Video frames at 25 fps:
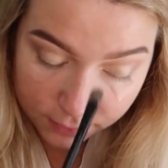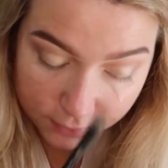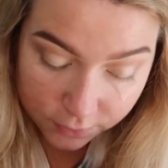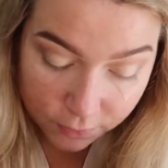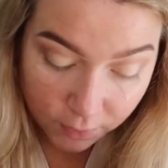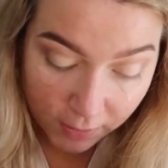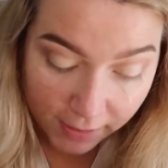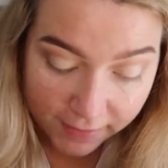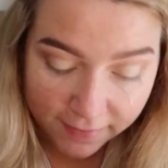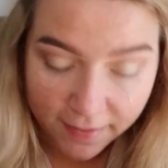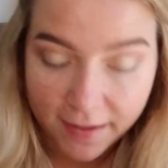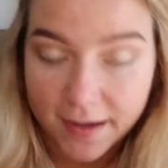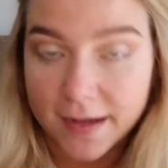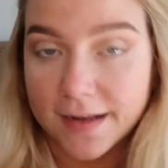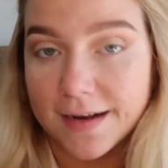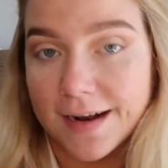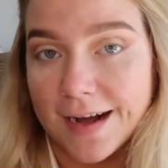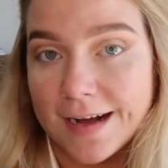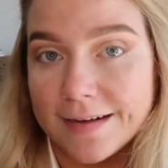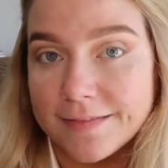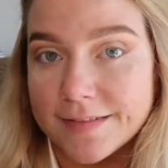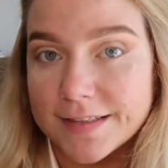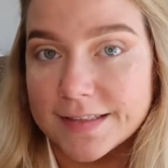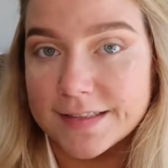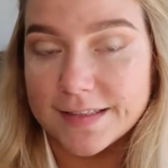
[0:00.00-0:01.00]
Twilight,
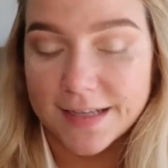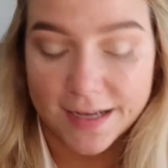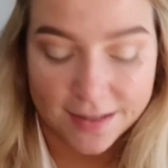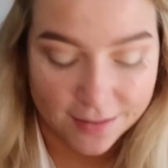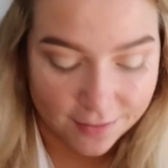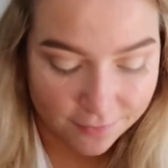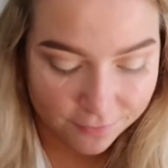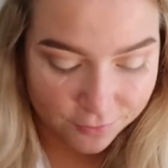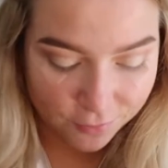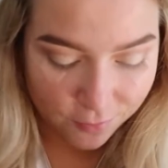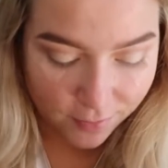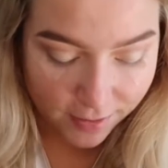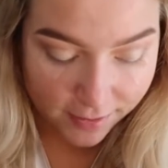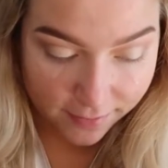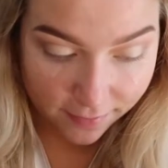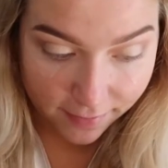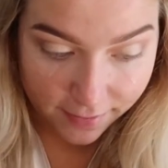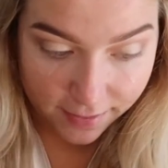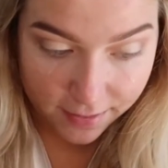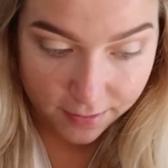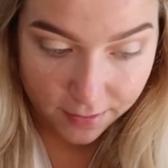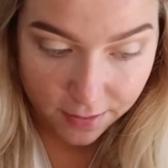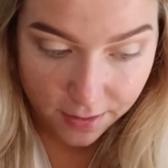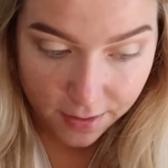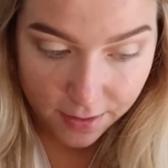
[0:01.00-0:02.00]
obviously I love
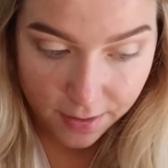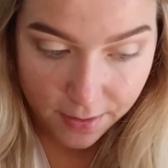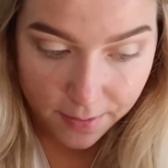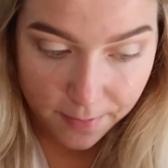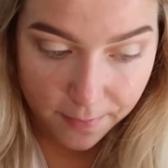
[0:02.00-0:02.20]
Twilight.